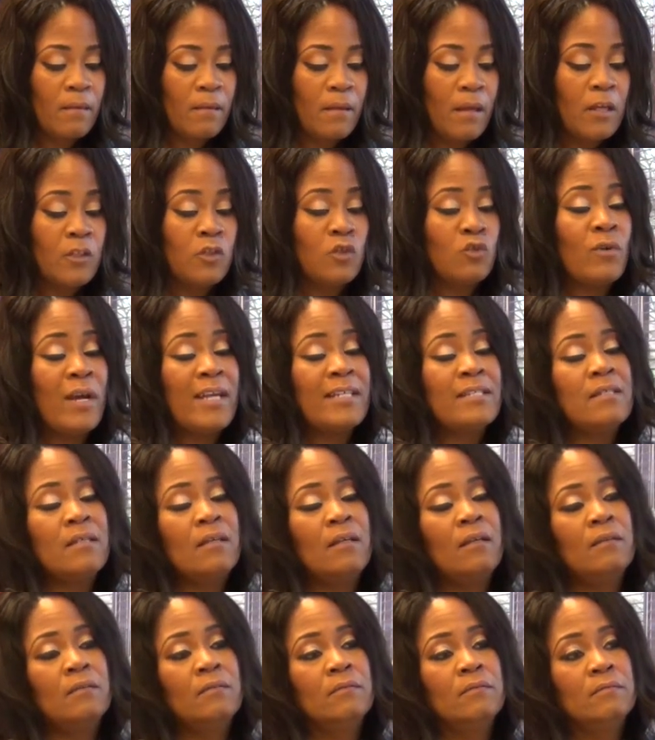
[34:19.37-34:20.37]

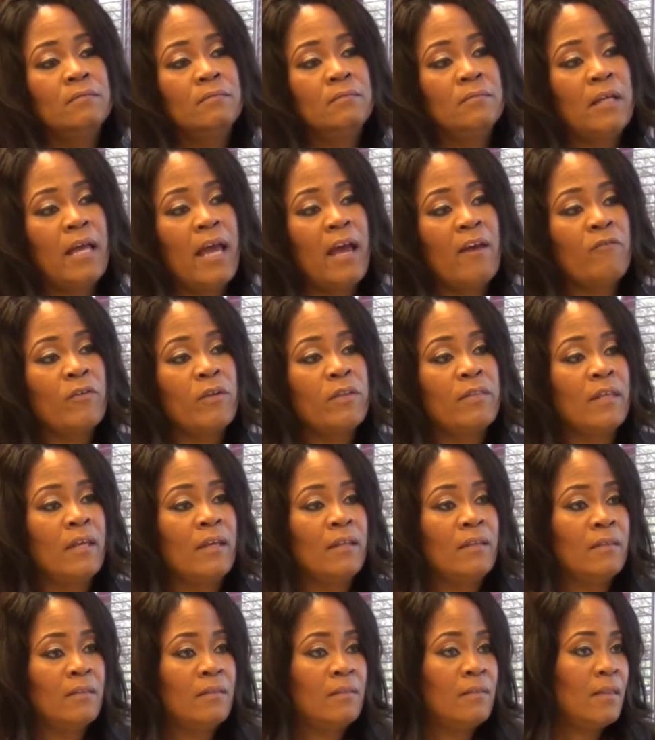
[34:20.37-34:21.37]
addressing
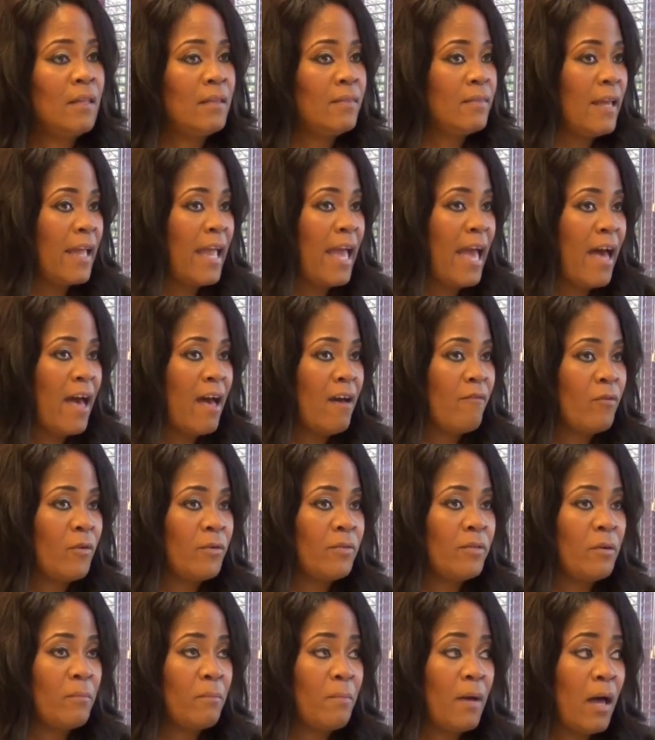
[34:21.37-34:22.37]
everything that they have on
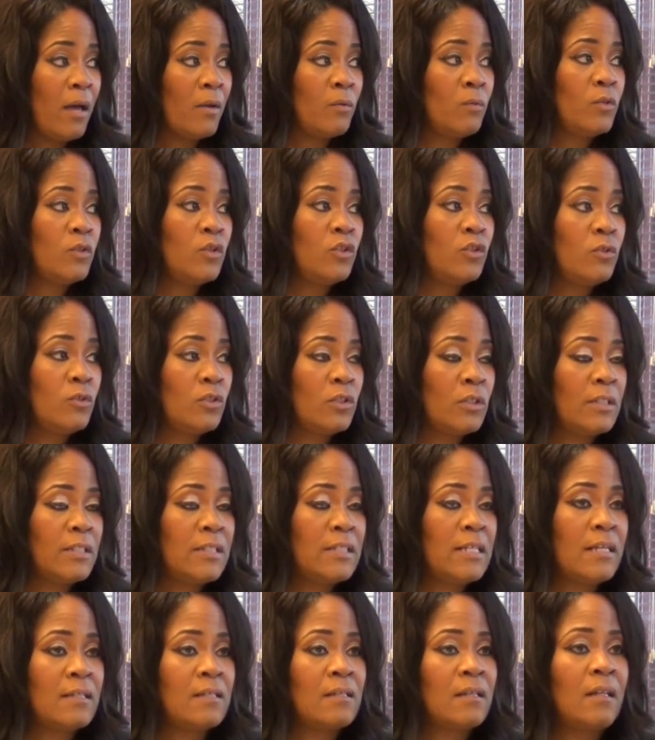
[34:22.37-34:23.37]
their mind, which usually mm-hmm.
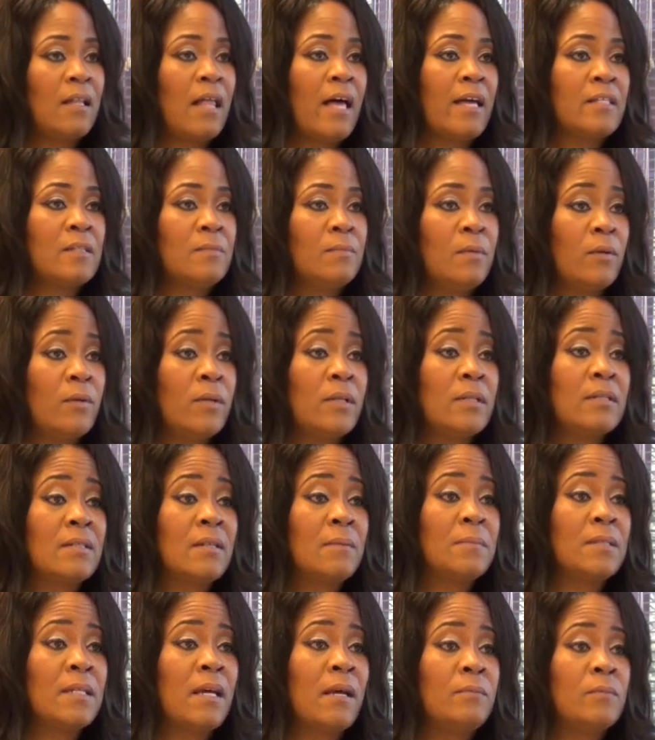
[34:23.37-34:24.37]
takes a class period,
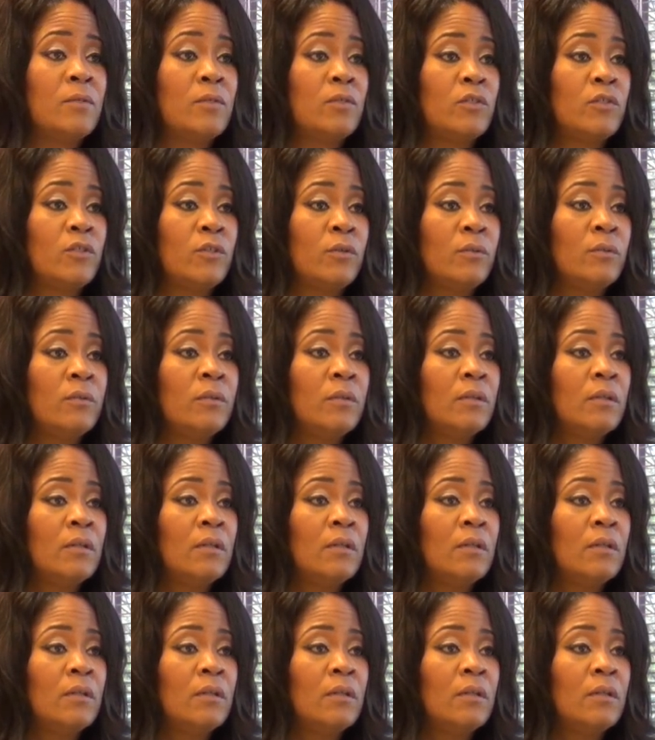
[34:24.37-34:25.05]
sometimes two,